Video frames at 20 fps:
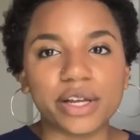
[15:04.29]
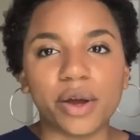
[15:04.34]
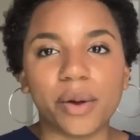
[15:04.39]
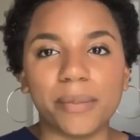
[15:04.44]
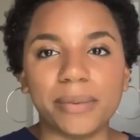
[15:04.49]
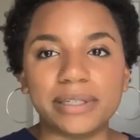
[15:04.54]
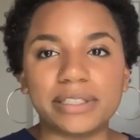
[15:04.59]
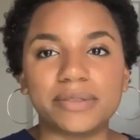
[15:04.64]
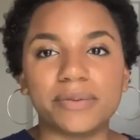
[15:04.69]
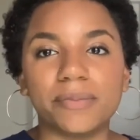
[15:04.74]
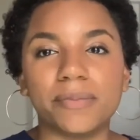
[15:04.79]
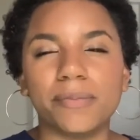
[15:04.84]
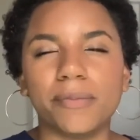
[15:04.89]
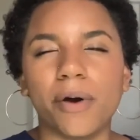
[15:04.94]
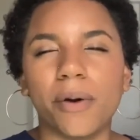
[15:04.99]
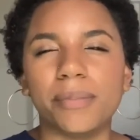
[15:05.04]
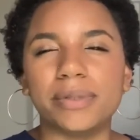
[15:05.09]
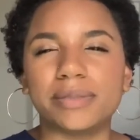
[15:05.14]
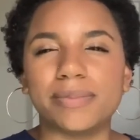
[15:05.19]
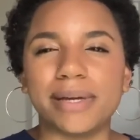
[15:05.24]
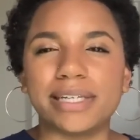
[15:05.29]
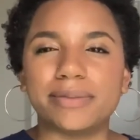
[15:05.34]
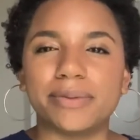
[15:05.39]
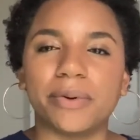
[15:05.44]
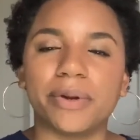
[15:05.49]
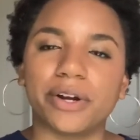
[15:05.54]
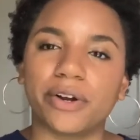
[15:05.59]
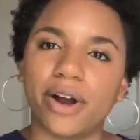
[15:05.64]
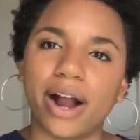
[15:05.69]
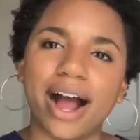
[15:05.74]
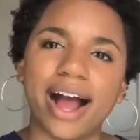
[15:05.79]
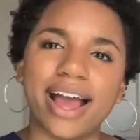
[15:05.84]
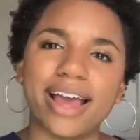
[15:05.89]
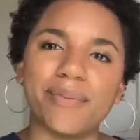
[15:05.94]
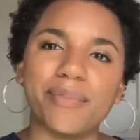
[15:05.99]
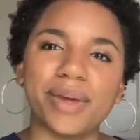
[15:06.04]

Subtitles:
almost makes me want to cry,